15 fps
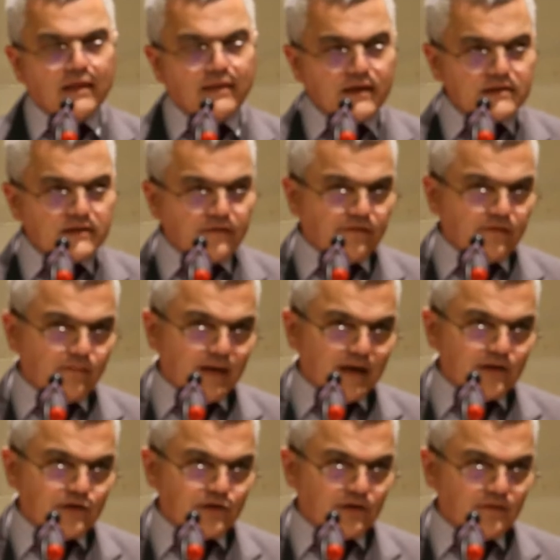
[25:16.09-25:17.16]
This
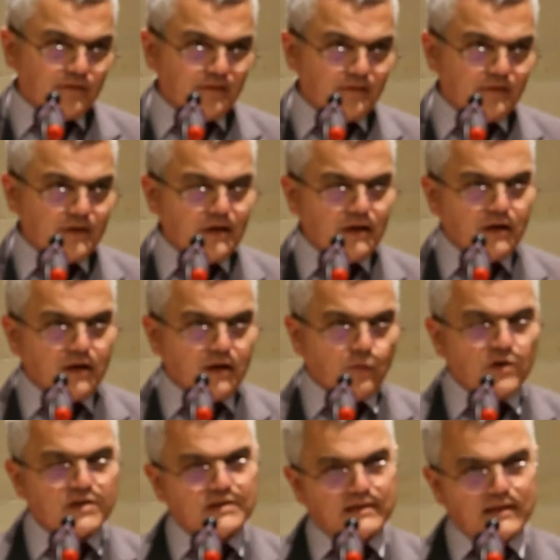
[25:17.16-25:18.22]
information
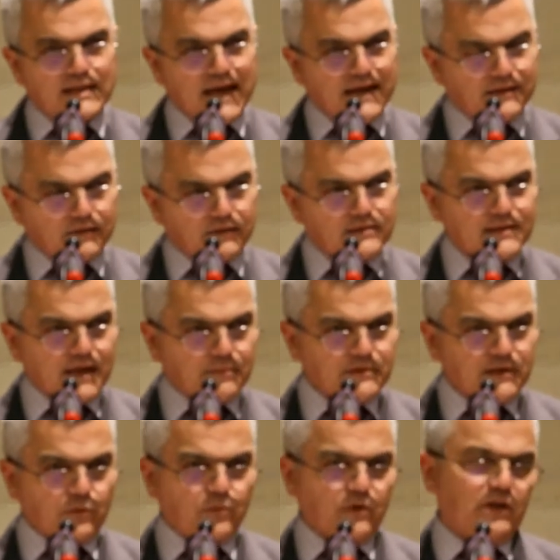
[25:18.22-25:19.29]
was later
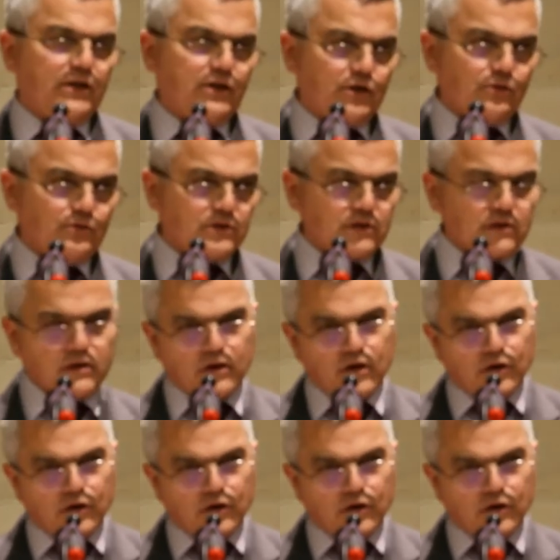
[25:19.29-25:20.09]
subsequently used